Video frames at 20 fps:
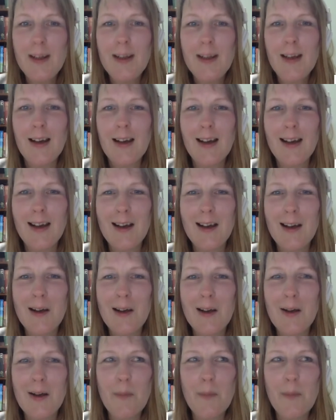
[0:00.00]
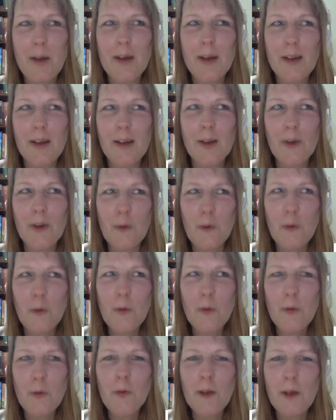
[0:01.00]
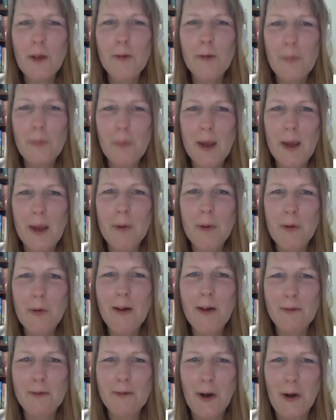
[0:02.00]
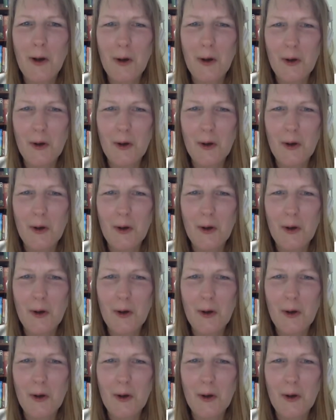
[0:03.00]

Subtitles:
but an awful lot of people have not.